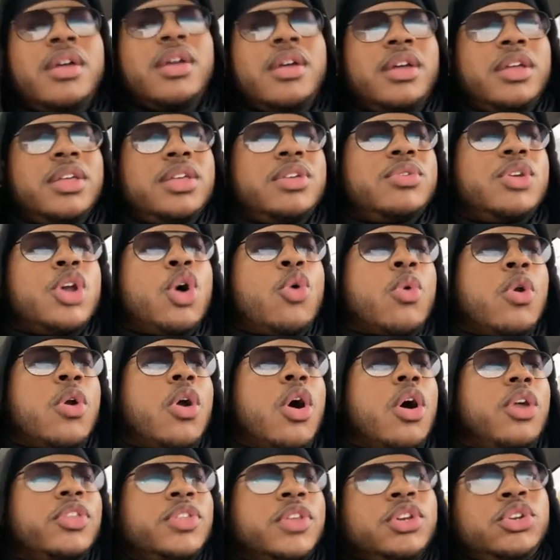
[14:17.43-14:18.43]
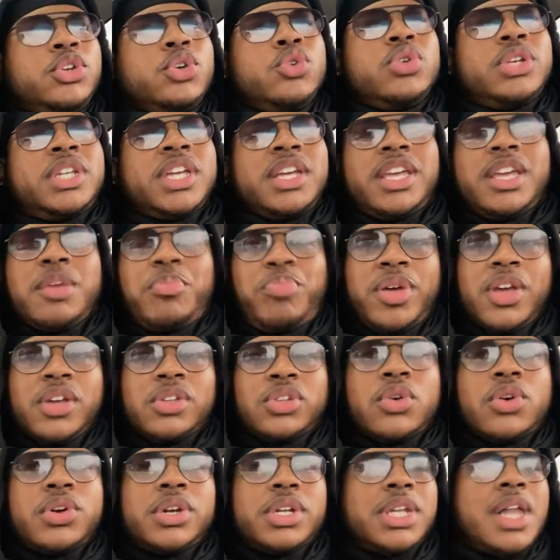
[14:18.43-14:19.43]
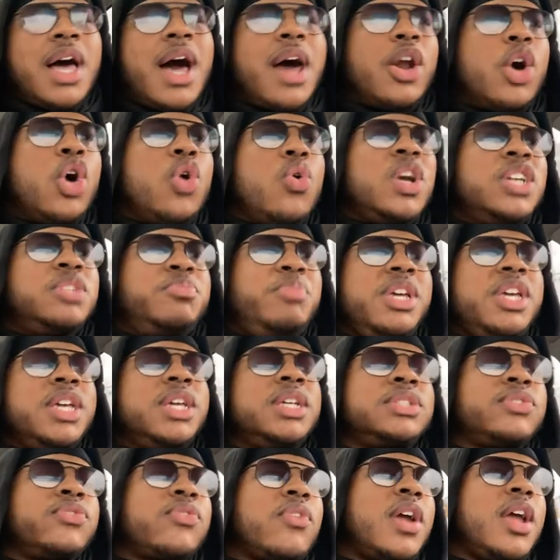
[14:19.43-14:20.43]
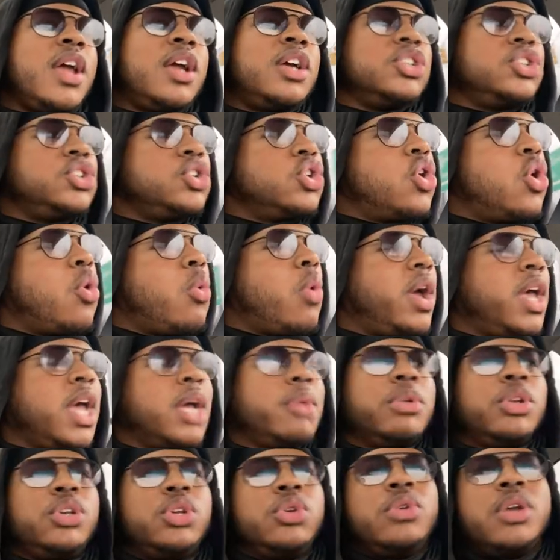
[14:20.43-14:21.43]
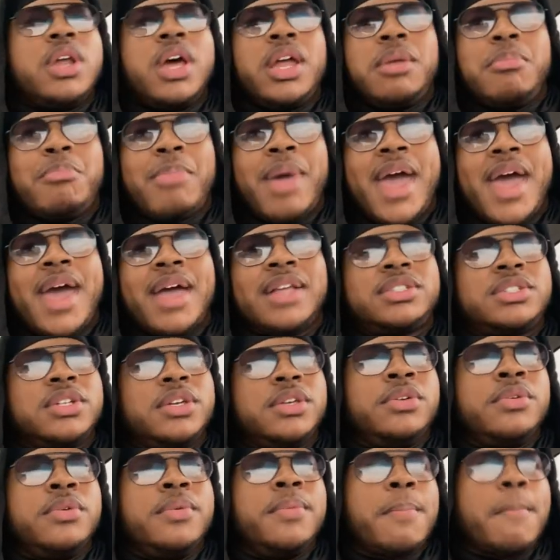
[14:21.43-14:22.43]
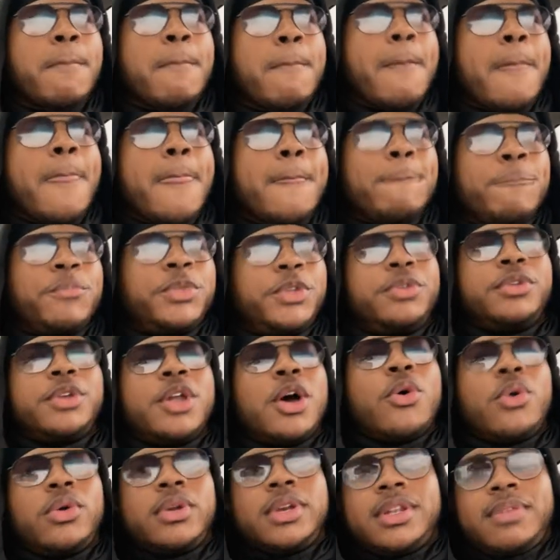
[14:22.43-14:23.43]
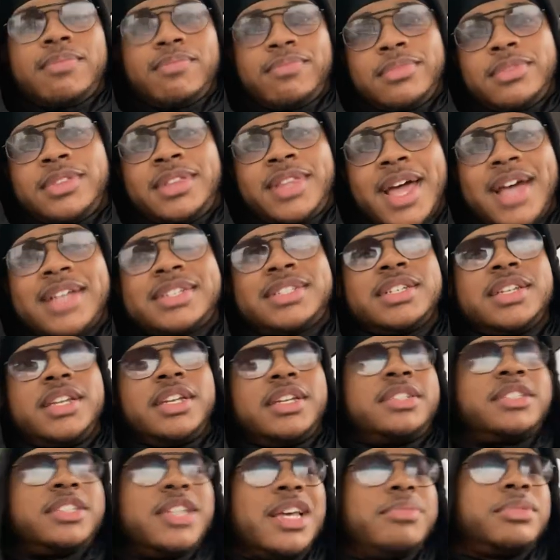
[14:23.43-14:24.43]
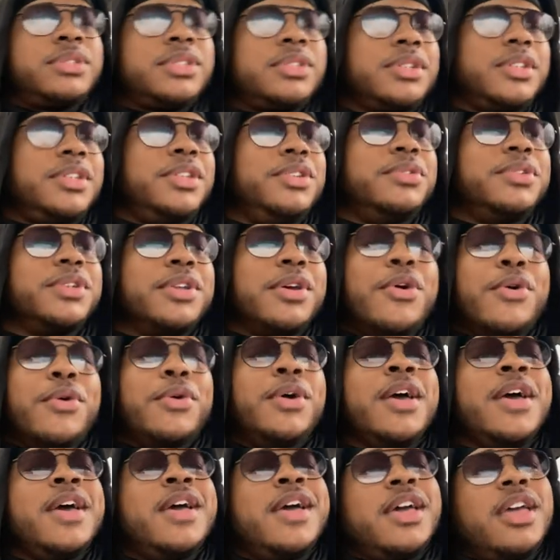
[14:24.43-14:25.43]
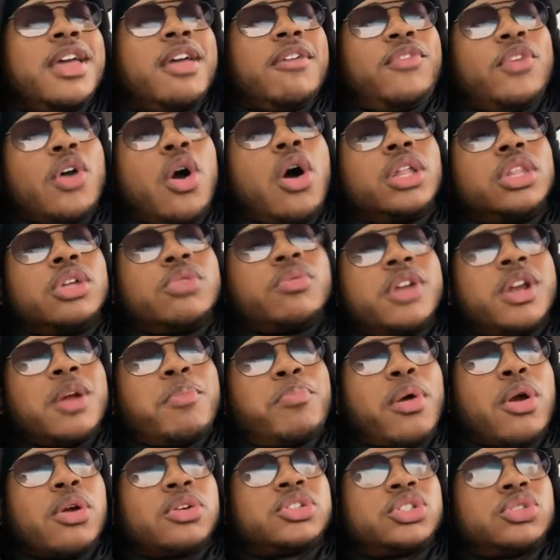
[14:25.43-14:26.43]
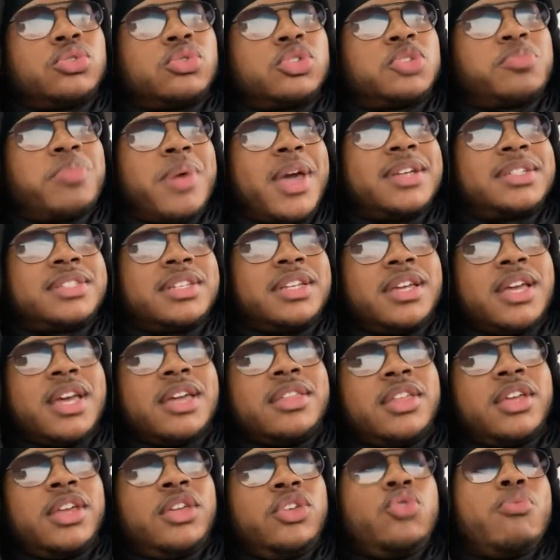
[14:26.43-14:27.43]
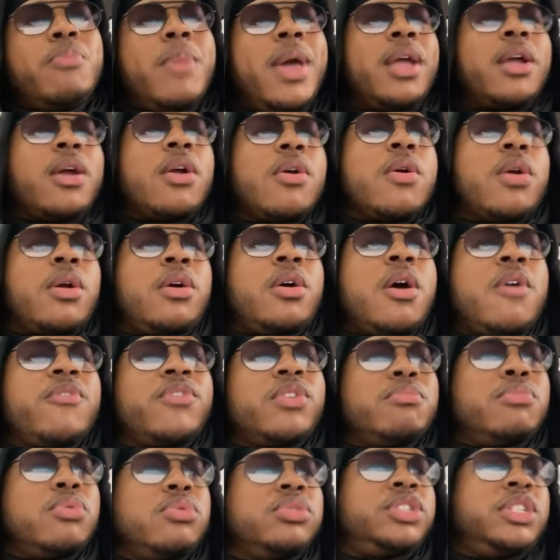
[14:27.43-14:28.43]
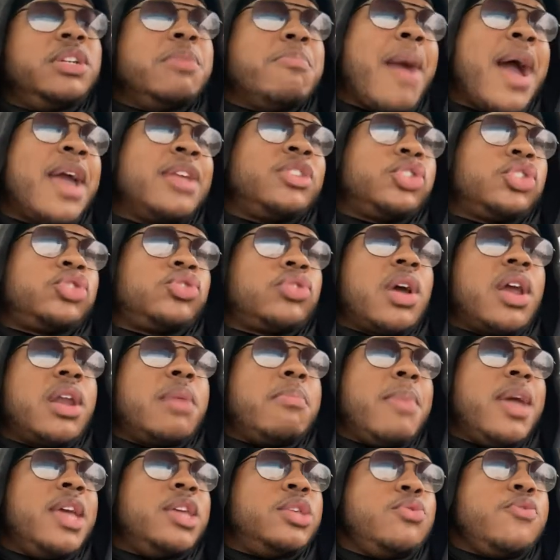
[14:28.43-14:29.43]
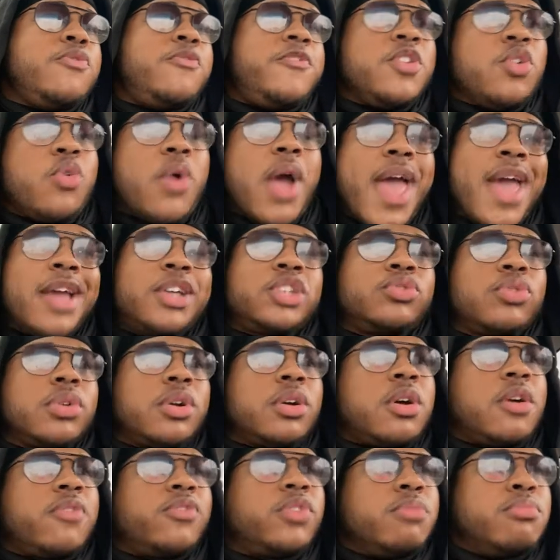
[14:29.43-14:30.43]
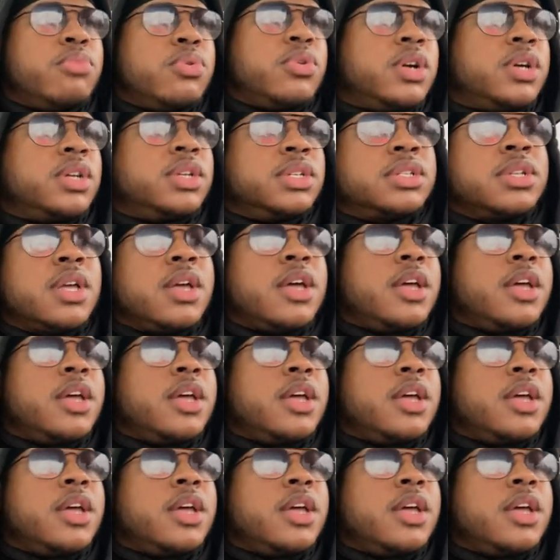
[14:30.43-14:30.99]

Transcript: You know, where the dude that get picked on a lot, always be his friend because you don't want him to do nothing bad to you. You know, that's an exception. You know, if y'all are in a personal space together and you make her uncomfortable, she might just try to make you feel extra comfortable because